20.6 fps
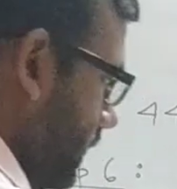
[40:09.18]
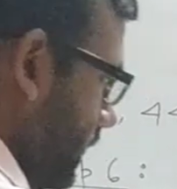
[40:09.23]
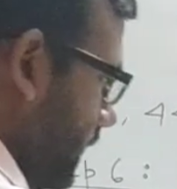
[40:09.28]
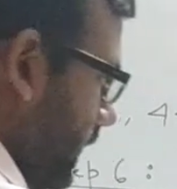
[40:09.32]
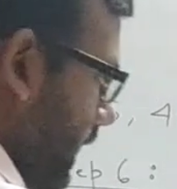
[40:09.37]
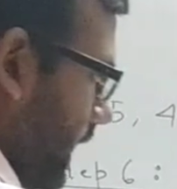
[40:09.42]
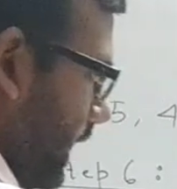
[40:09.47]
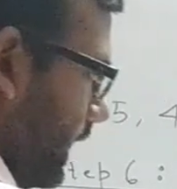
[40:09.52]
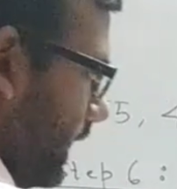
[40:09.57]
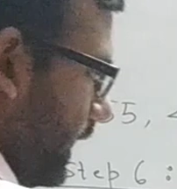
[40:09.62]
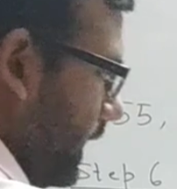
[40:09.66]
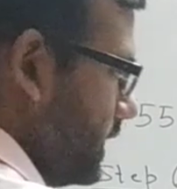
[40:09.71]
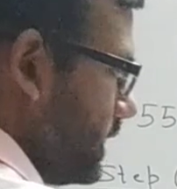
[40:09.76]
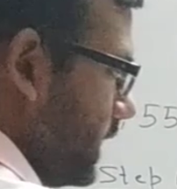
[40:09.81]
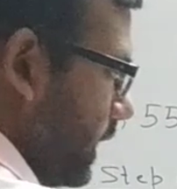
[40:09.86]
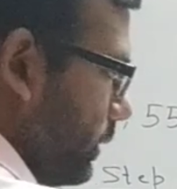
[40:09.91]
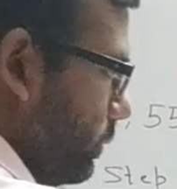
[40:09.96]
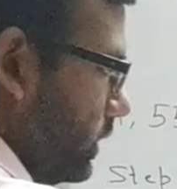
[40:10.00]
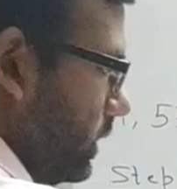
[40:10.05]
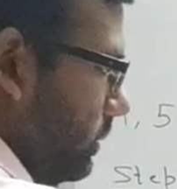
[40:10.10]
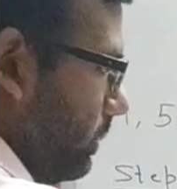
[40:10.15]
Again, I'll check
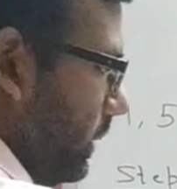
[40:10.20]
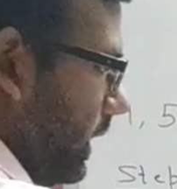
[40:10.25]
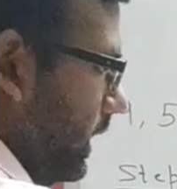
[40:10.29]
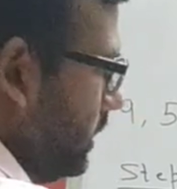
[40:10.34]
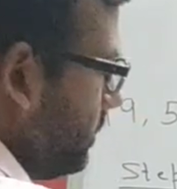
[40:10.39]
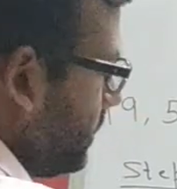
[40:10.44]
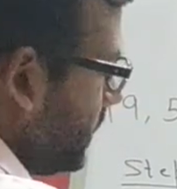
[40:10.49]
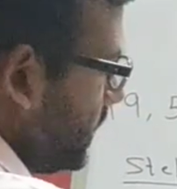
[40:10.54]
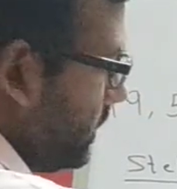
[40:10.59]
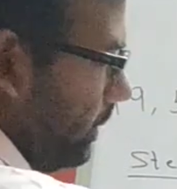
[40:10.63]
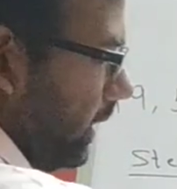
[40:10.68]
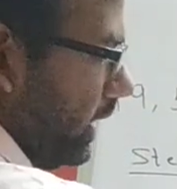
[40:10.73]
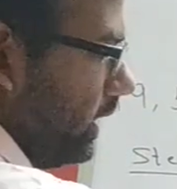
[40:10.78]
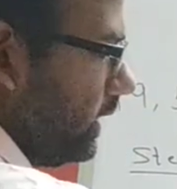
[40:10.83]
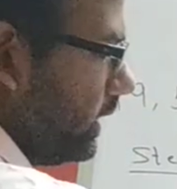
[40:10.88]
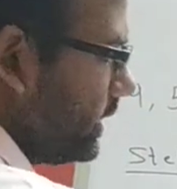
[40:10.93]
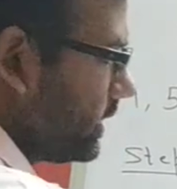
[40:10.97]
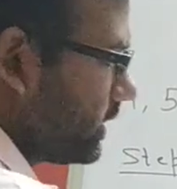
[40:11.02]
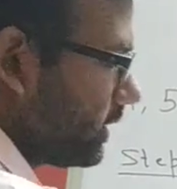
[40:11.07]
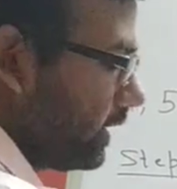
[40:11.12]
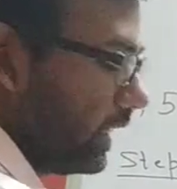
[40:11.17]
with the parent, but the parent
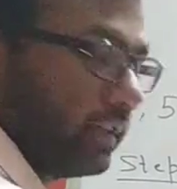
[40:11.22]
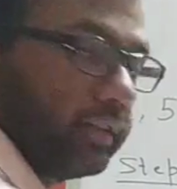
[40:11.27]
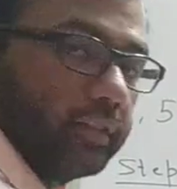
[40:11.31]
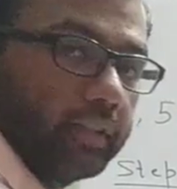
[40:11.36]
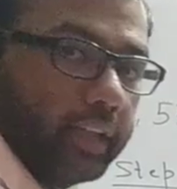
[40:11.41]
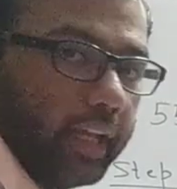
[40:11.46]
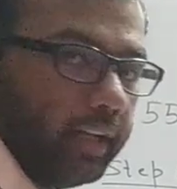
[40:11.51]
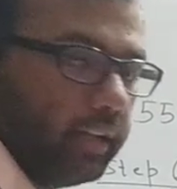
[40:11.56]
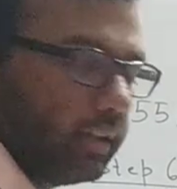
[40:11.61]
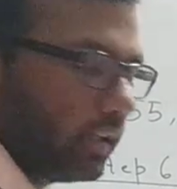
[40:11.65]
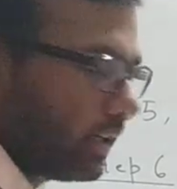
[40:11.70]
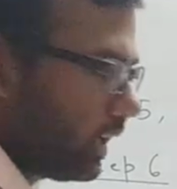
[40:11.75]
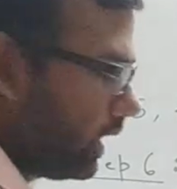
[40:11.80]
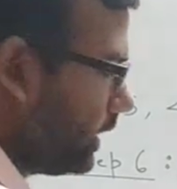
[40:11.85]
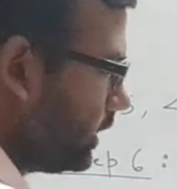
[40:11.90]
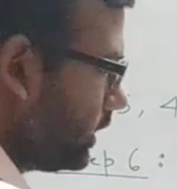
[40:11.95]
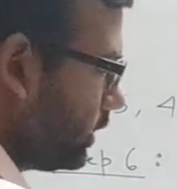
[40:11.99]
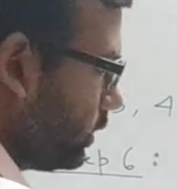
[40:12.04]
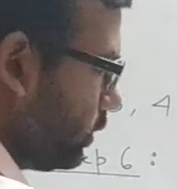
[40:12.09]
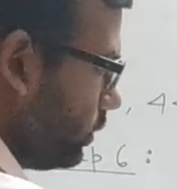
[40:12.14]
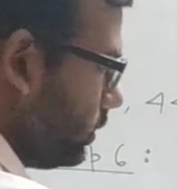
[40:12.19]
is greater than the
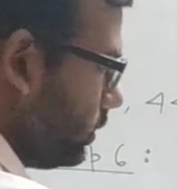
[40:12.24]
current node